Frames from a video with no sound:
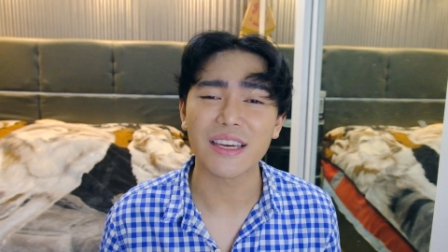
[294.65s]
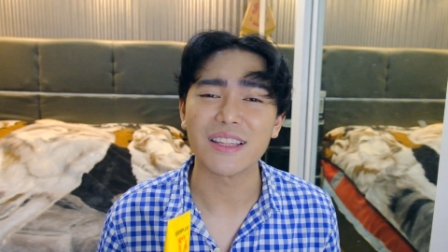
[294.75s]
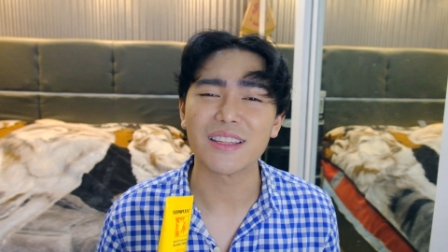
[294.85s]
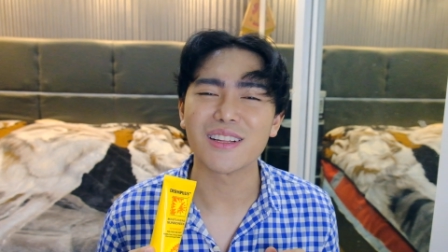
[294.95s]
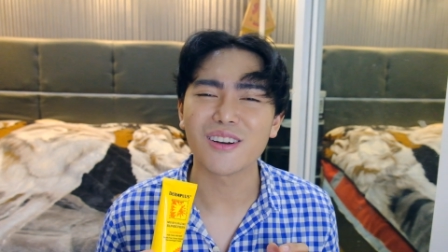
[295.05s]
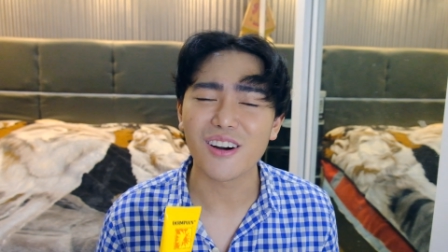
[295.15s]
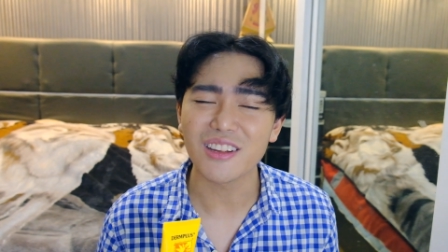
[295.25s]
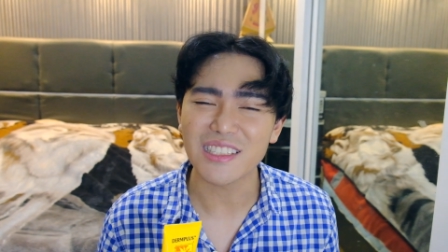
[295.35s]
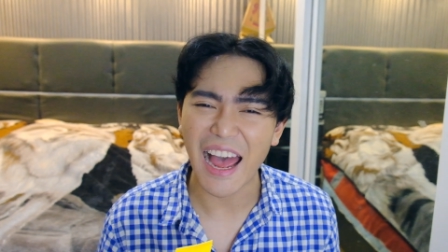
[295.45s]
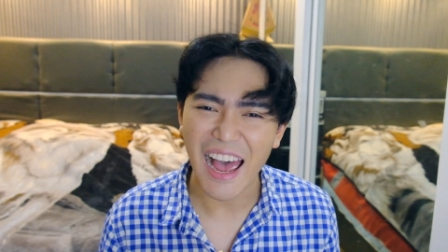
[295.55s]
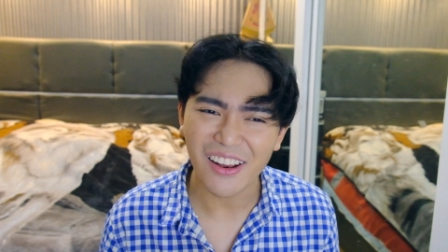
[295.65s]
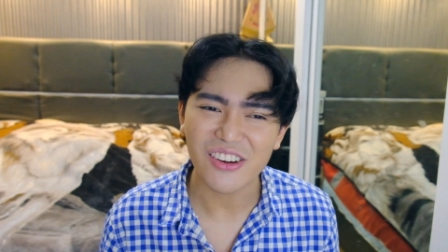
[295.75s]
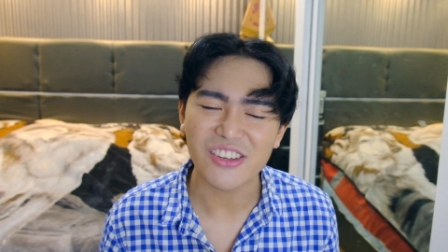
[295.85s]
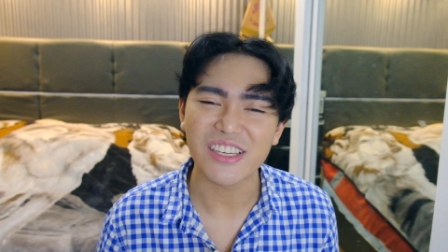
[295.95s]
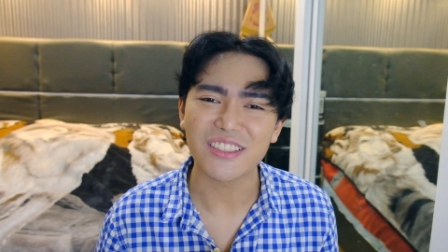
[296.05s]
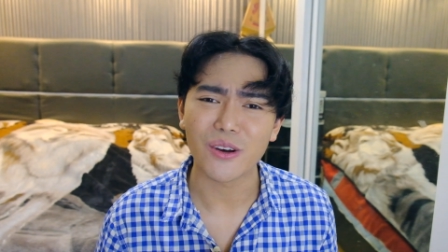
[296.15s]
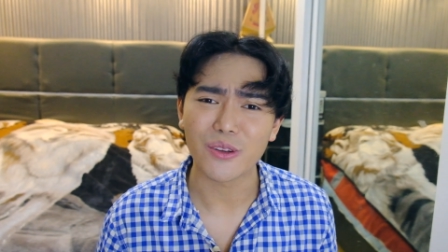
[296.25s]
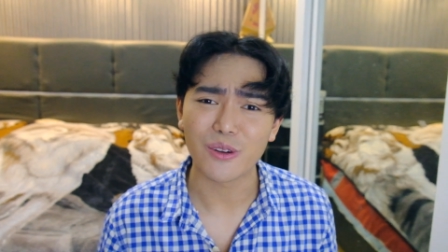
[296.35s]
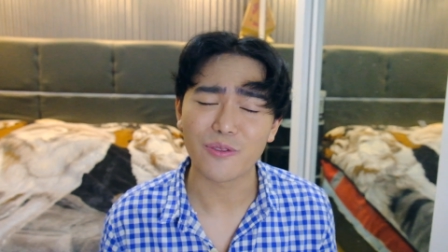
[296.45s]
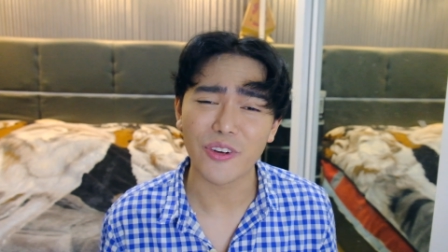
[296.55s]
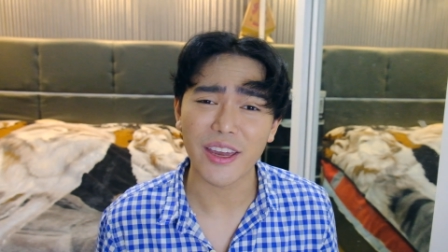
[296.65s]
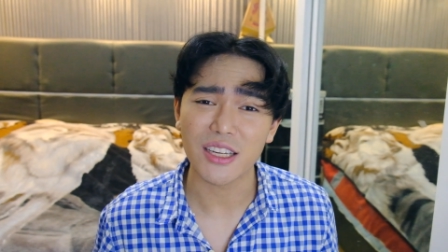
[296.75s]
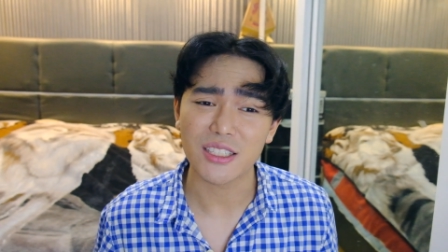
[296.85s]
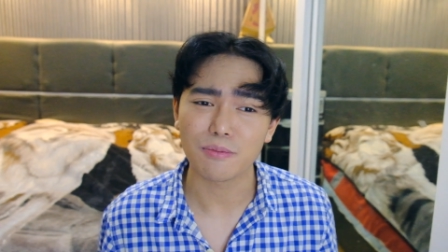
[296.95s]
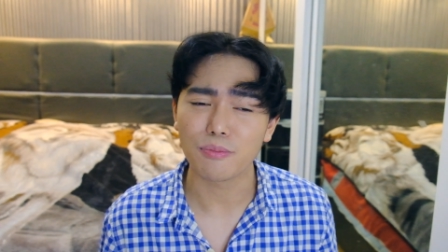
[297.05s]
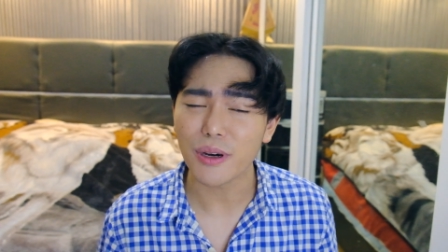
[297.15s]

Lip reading: can cause allergies on your face,